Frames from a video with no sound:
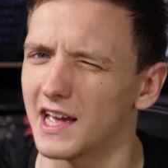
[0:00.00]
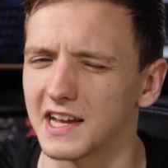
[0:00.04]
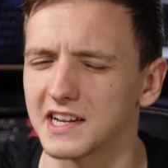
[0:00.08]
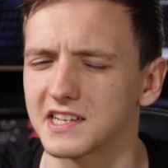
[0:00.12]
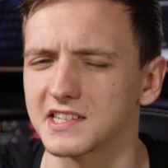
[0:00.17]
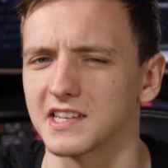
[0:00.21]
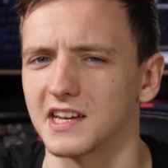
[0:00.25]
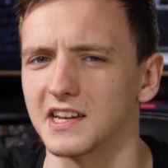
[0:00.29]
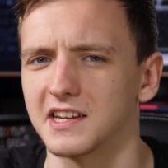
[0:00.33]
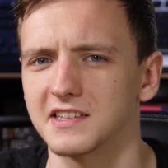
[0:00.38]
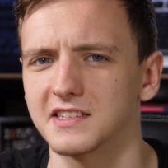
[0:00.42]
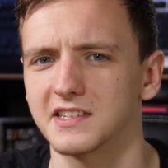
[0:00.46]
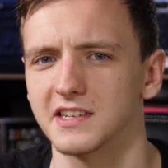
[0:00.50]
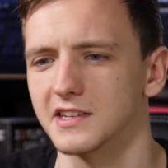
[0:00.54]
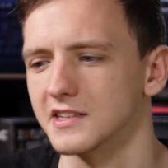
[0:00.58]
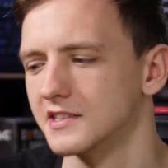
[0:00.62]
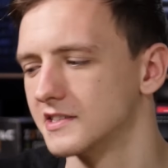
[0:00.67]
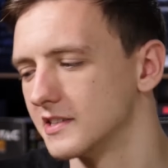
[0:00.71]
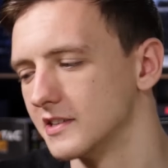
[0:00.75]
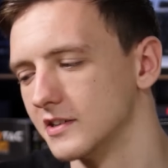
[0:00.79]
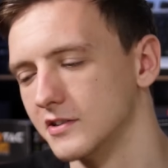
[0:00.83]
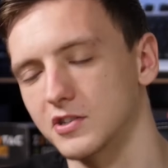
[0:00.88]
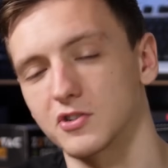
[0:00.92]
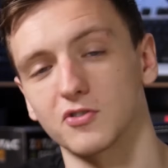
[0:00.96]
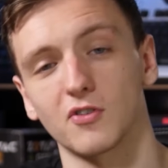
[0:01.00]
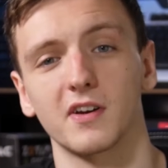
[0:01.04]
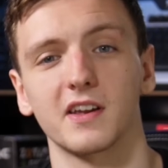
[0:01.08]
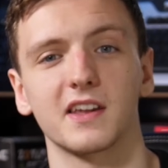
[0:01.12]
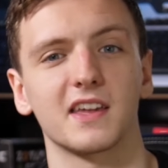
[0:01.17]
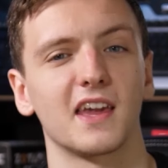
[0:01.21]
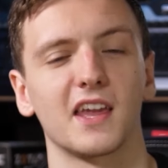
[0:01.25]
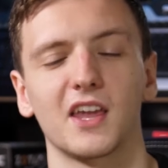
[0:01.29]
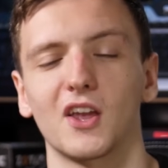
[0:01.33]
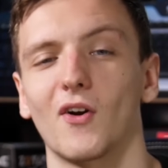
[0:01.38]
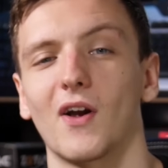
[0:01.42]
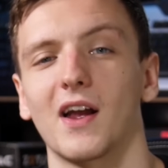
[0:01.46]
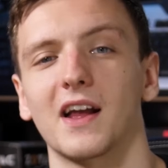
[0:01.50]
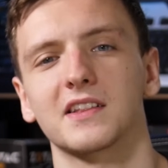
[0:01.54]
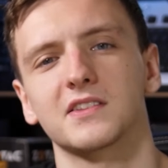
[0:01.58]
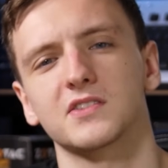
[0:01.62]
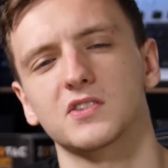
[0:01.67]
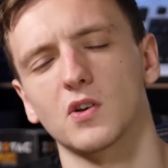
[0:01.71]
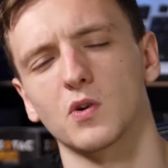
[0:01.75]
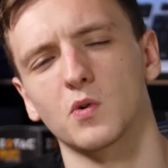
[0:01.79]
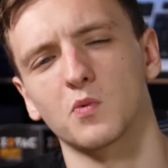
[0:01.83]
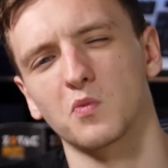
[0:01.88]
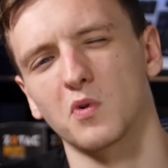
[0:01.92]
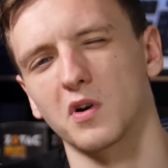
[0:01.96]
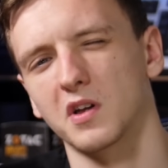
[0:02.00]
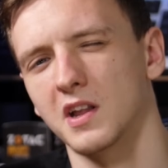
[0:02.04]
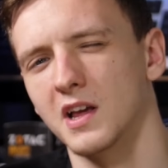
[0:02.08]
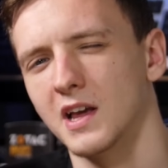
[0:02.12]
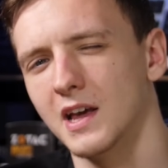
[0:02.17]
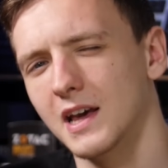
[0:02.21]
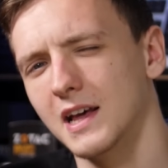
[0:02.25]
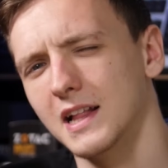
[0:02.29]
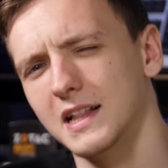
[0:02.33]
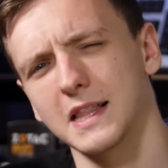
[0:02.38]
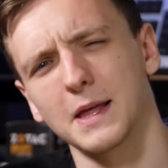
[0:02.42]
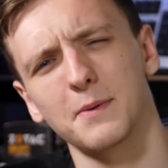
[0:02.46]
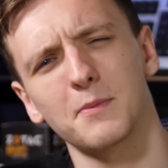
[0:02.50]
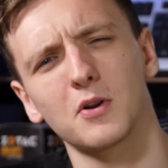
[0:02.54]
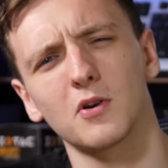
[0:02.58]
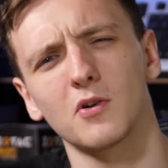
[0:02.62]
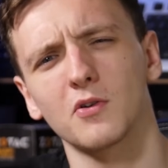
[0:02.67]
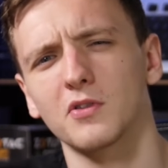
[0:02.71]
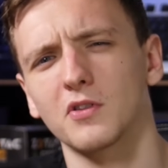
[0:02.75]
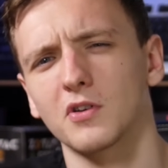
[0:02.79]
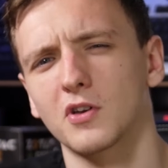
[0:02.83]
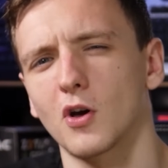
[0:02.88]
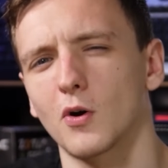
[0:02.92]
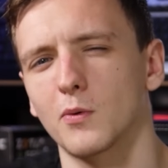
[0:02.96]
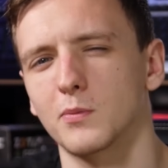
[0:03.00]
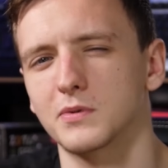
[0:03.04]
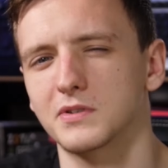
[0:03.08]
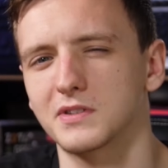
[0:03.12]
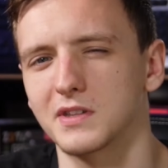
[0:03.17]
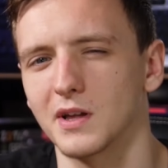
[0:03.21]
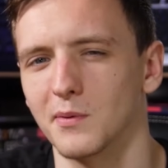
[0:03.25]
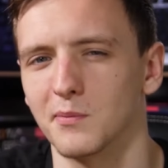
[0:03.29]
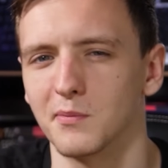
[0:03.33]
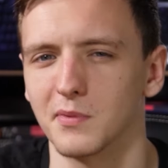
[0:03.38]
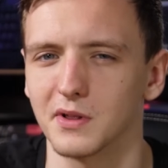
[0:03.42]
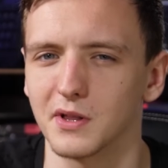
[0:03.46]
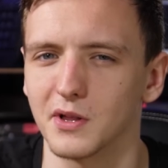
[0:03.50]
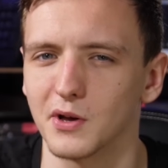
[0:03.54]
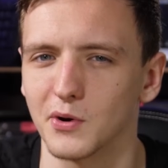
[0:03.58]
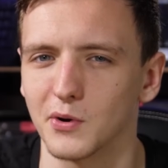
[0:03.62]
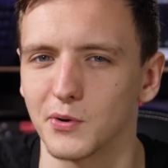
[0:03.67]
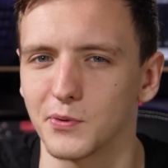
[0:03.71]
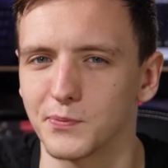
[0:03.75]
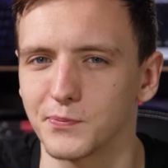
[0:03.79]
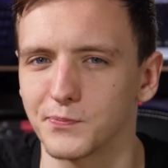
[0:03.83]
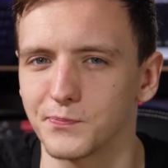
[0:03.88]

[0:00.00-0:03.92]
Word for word: excited to try and get your hands on one? Let me know in the comments down below.